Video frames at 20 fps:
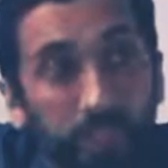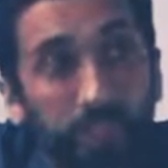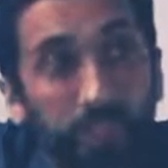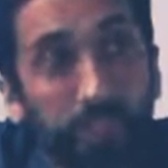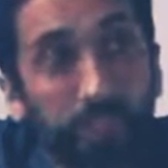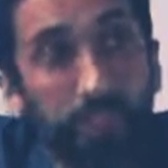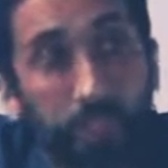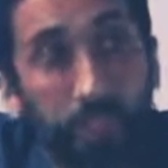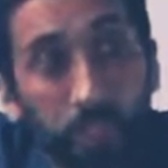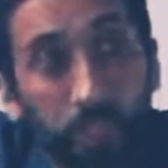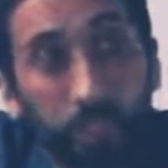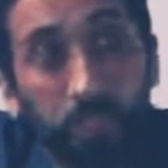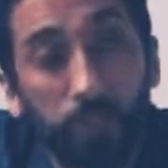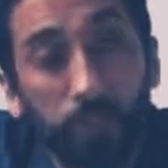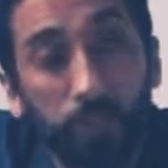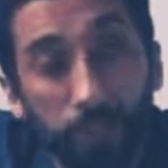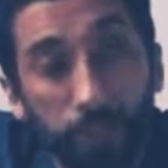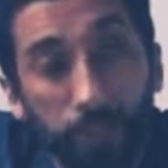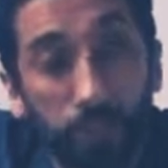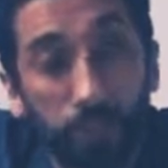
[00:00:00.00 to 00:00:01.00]
make
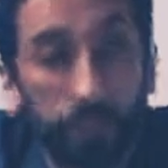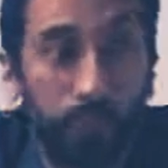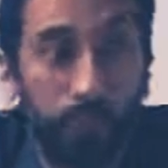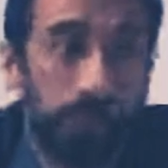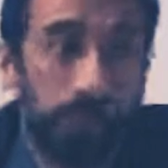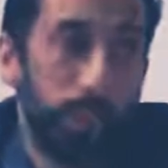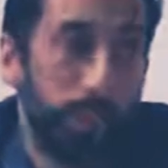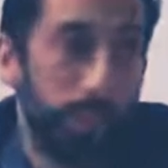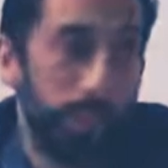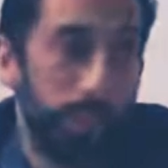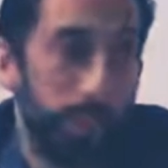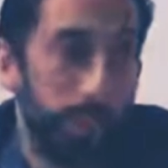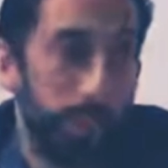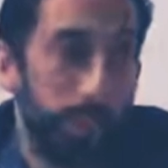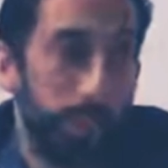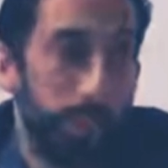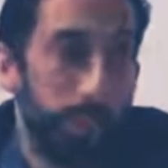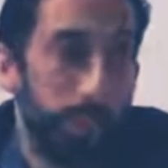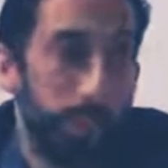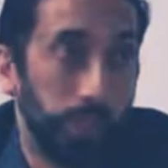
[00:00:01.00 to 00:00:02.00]
genuine dua to
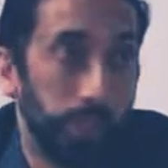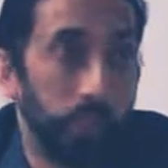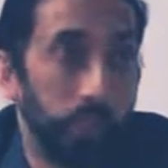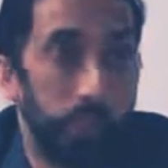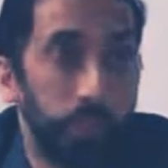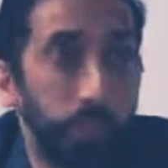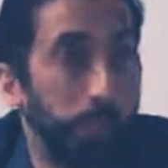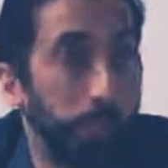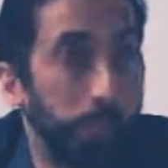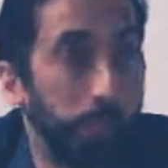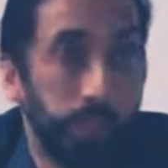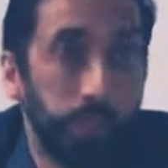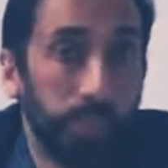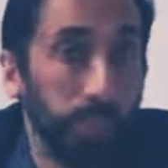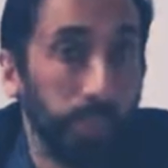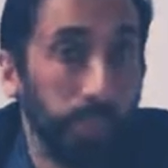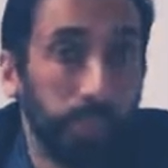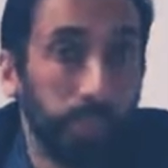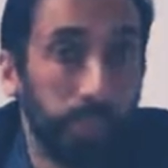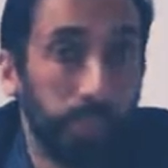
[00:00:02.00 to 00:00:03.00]
Allah. Know that
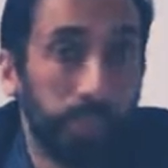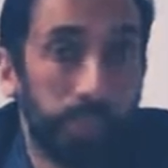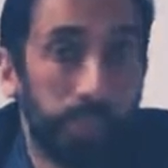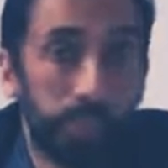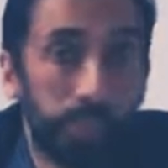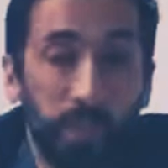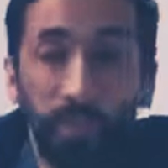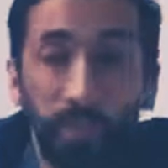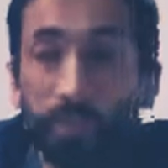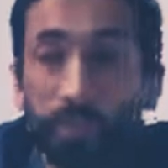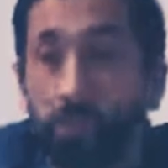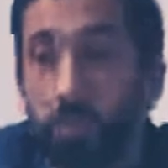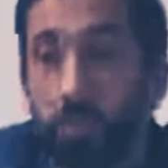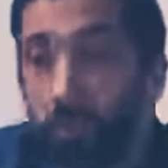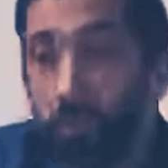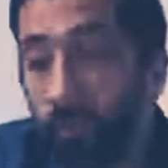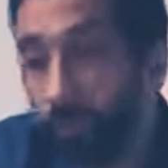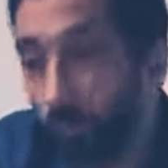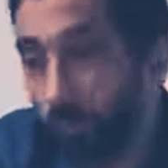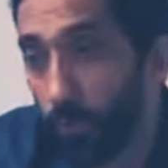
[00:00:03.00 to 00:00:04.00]
Allah will listen to every
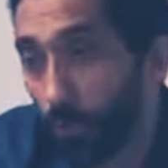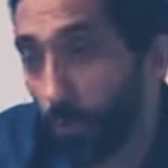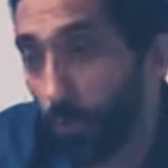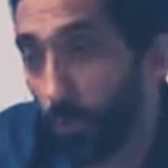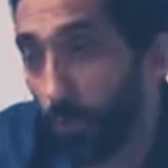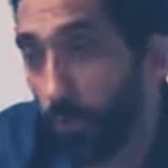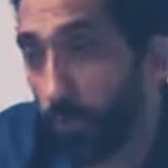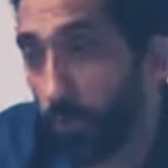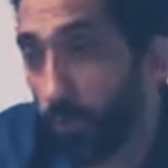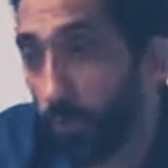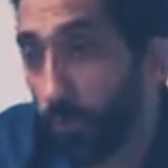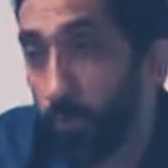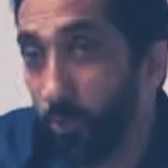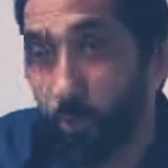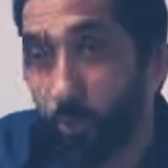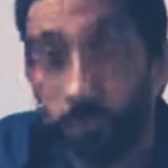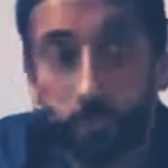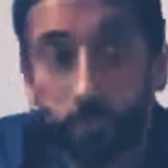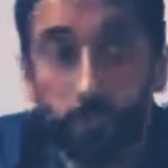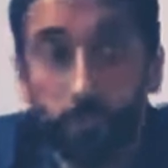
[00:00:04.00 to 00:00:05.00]
one of your du'as.
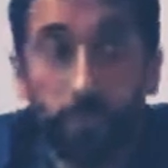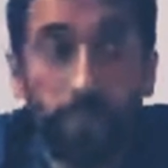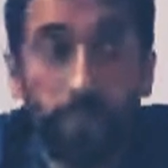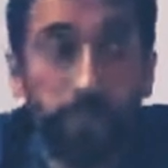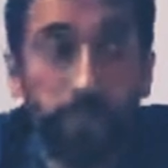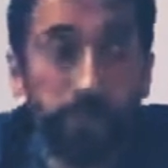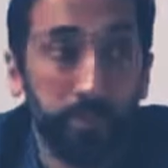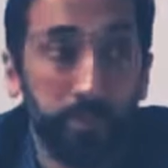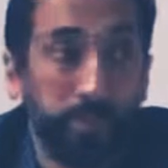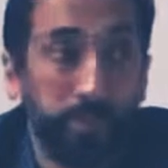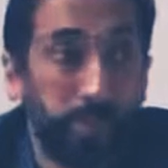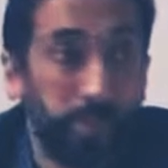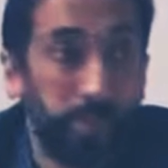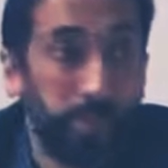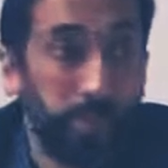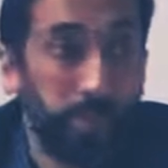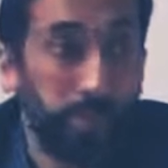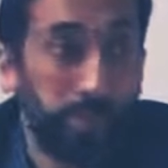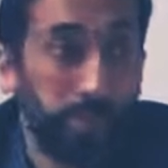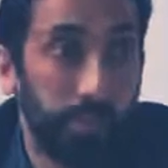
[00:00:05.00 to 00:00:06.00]
Ujibu da'wat
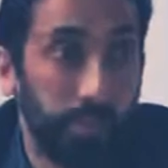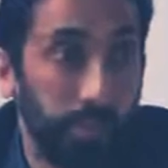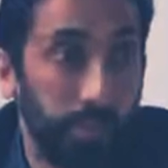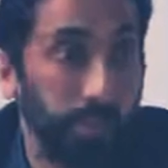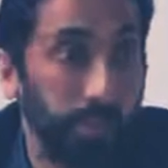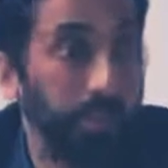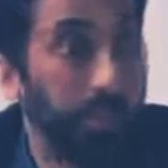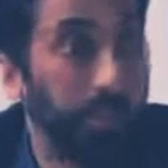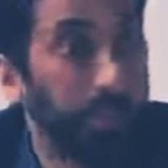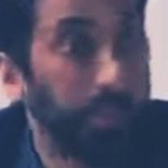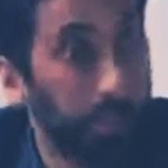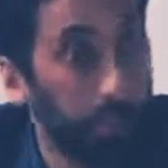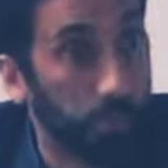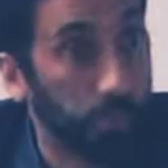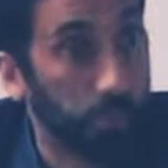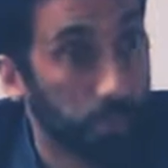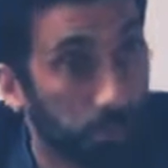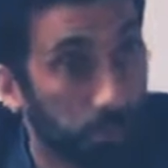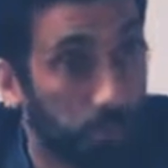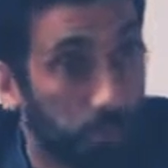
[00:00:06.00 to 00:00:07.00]
ad-da'i idha da'an is an
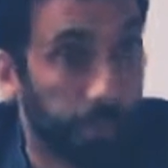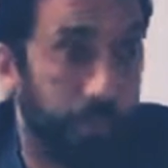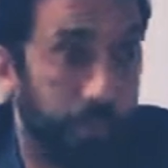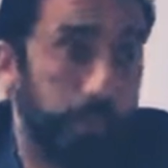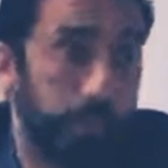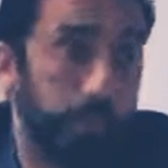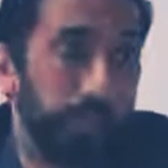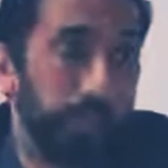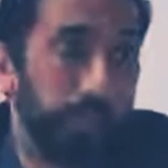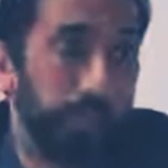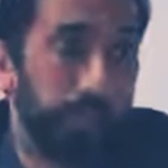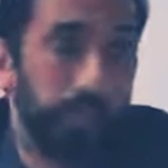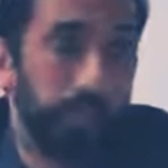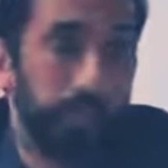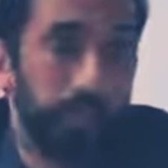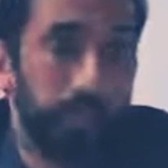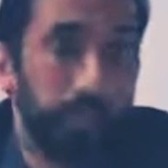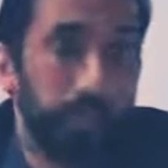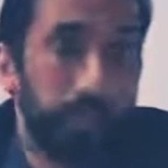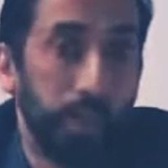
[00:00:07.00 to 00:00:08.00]
announcement of Ramadan.
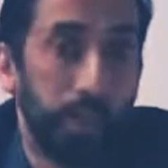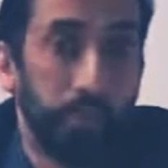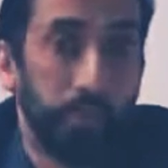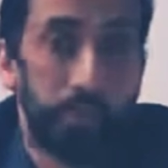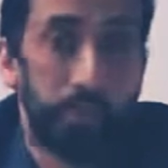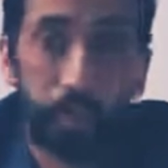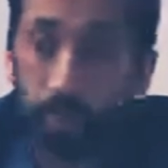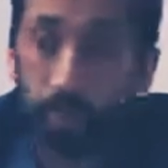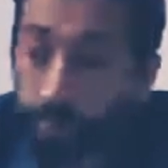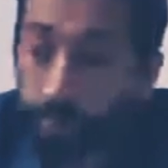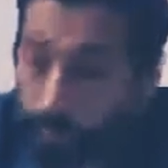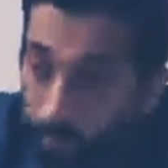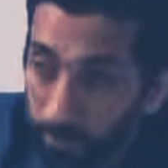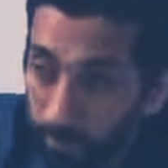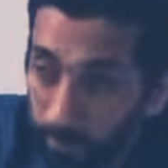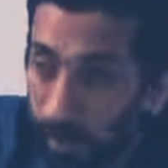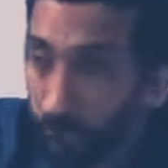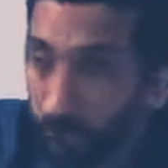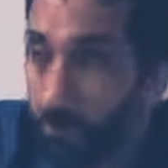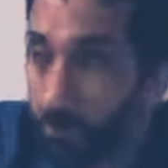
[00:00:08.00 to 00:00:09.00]
I
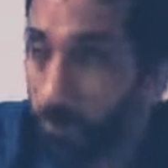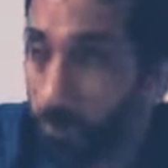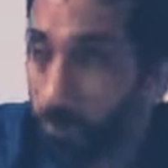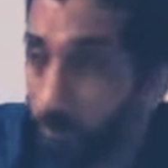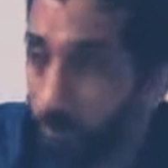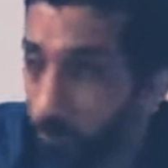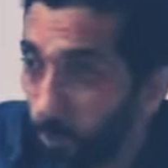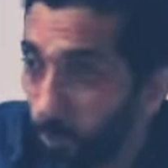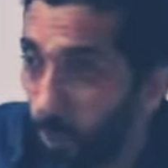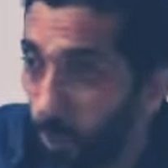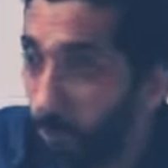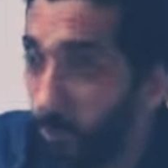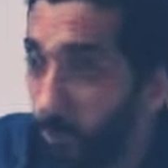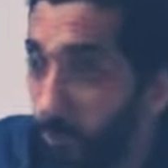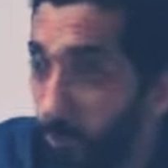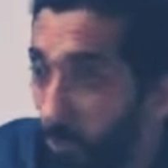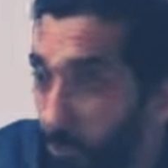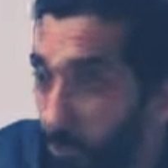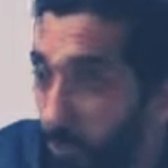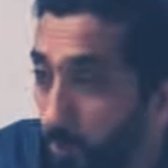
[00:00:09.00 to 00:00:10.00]
immediately respond
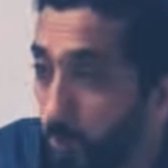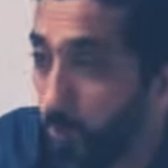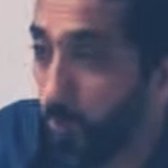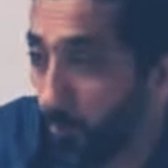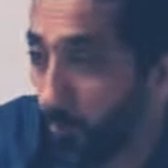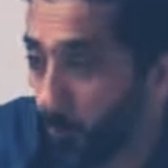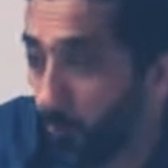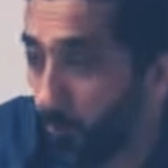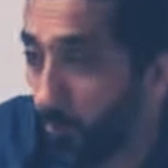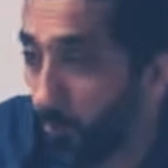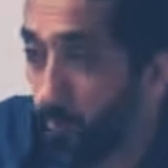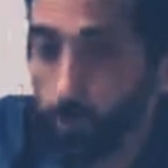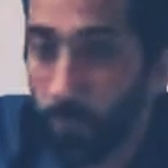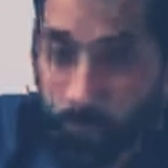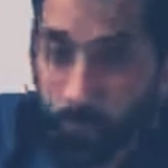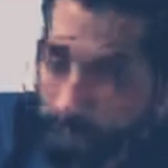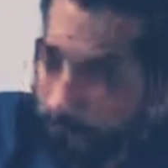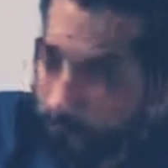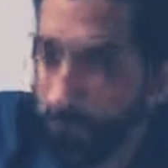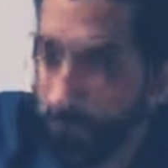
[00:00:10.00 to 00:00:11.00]
to the one who calls on
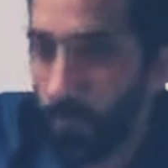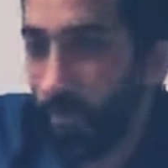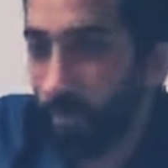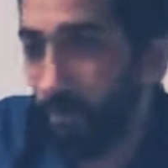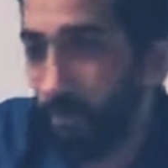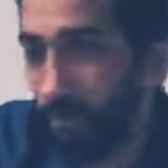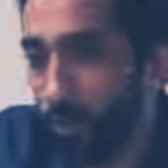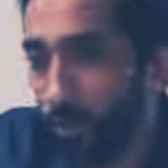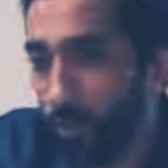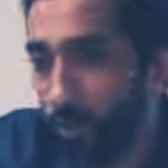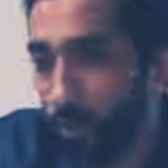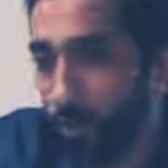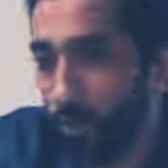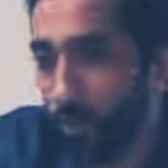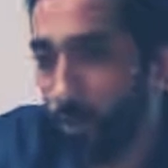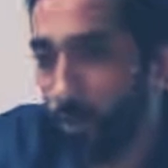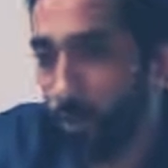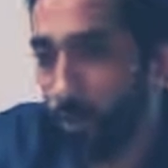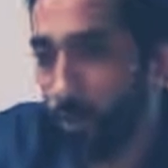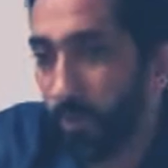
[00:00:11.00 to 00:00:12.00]
me whenever they call on me.
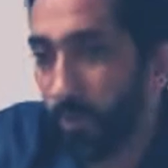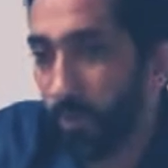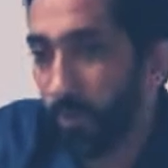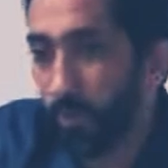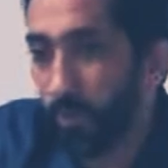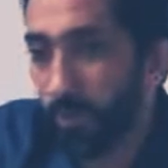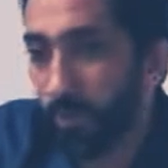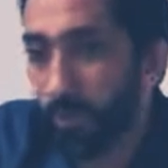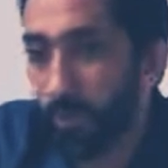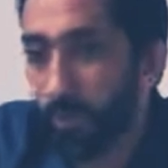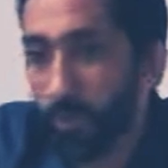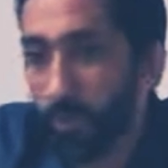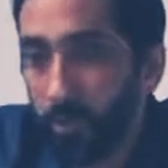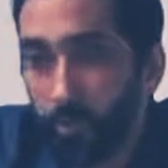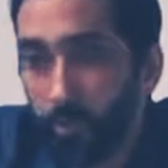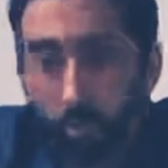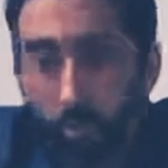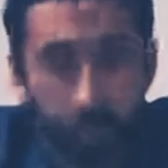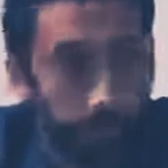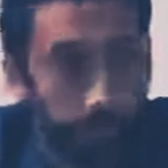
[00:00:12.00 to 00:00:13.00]

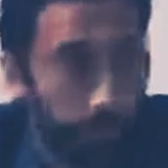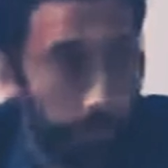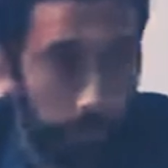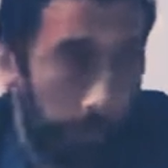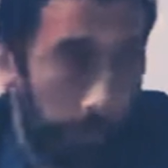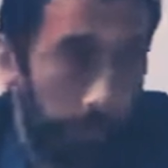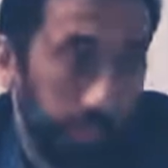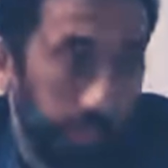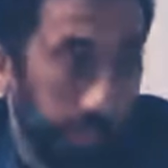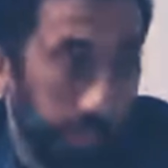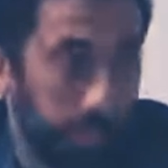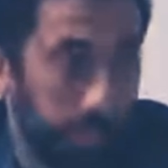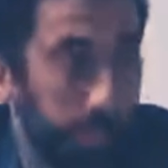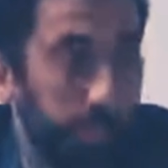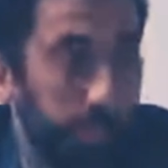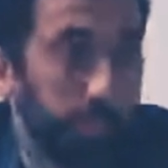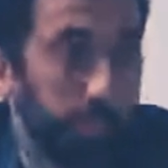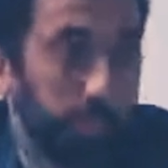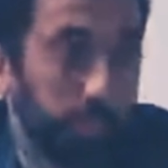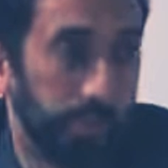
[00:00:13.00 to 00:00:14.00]
That's the
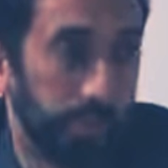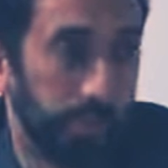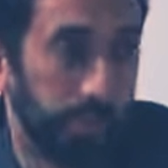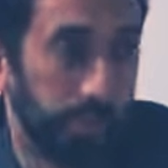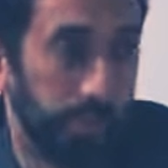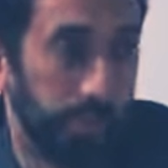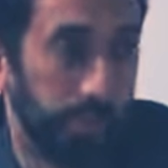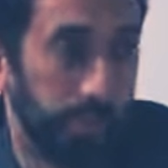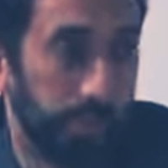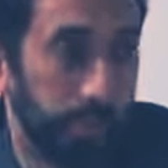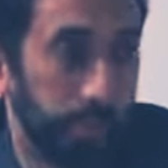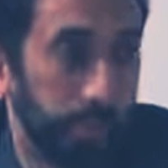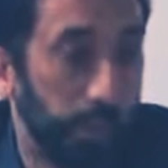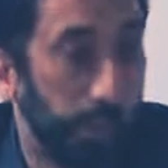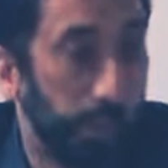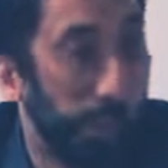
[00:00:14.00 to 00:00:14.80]
promise of Allah.